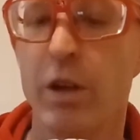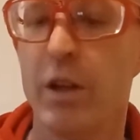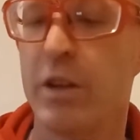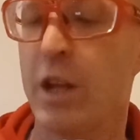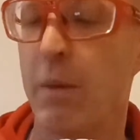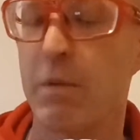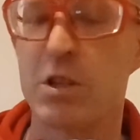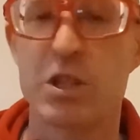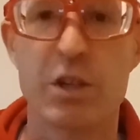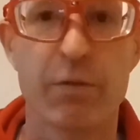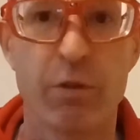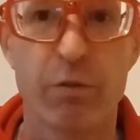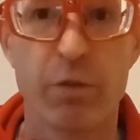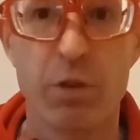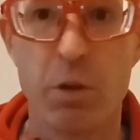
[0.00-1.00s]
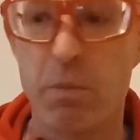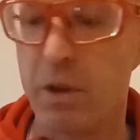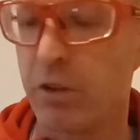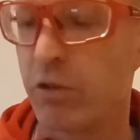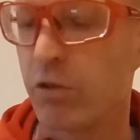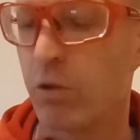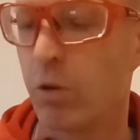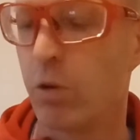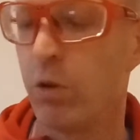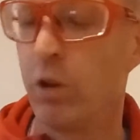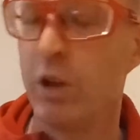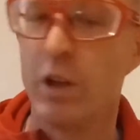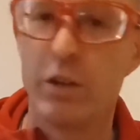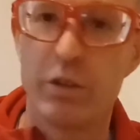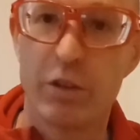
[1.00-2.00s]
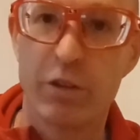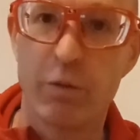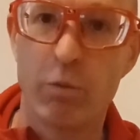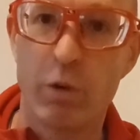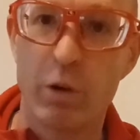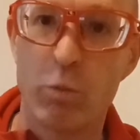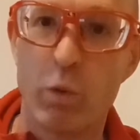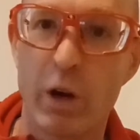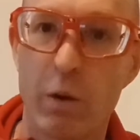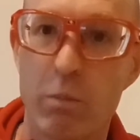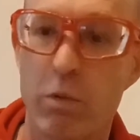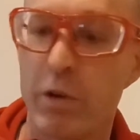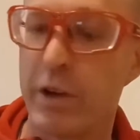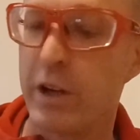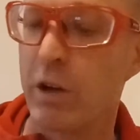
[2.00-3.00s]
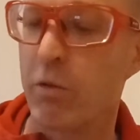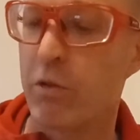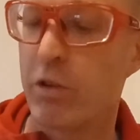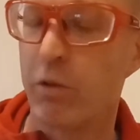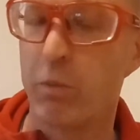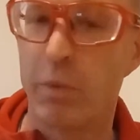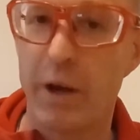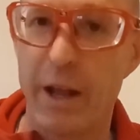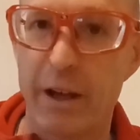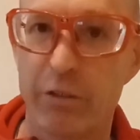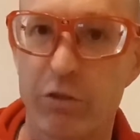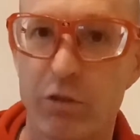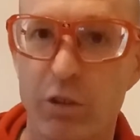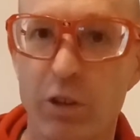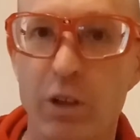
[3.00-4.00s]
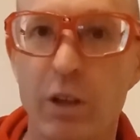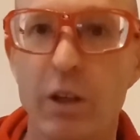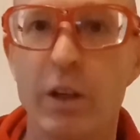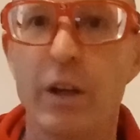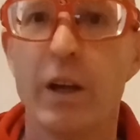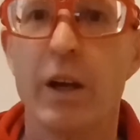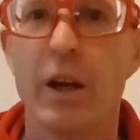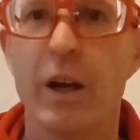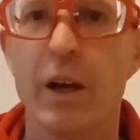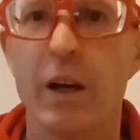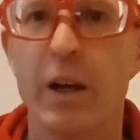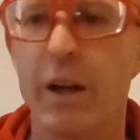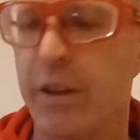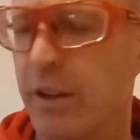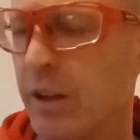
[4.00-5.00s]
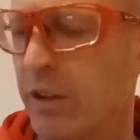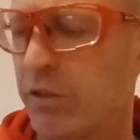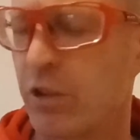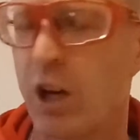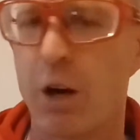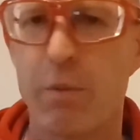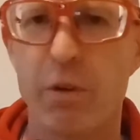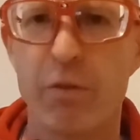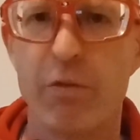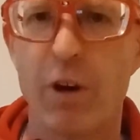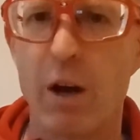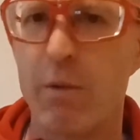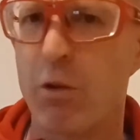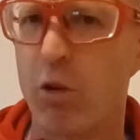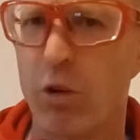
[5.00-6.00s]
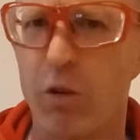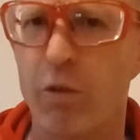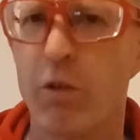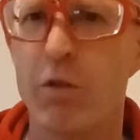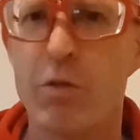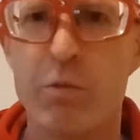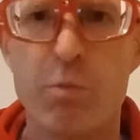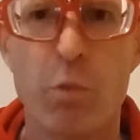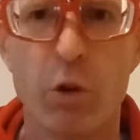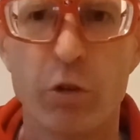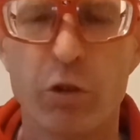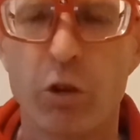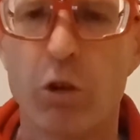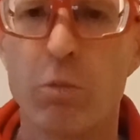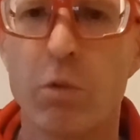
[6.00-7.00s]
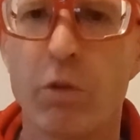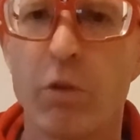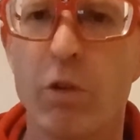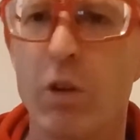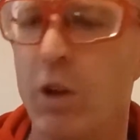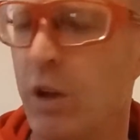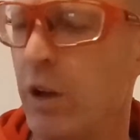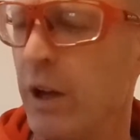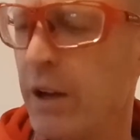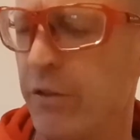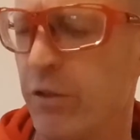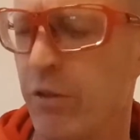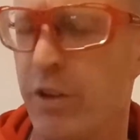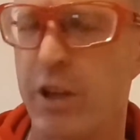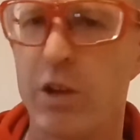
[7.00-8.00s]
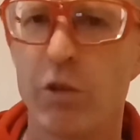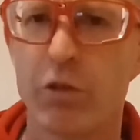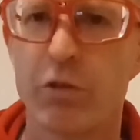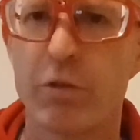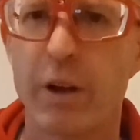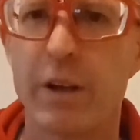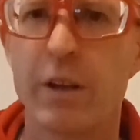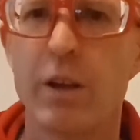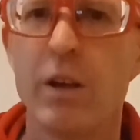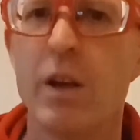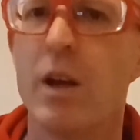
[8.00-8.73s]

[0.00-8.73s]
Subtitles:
Not much different from the midsole. It does have one wear point here with a little bit extra. I think that's carbon fiber or more durable. So the heel strength.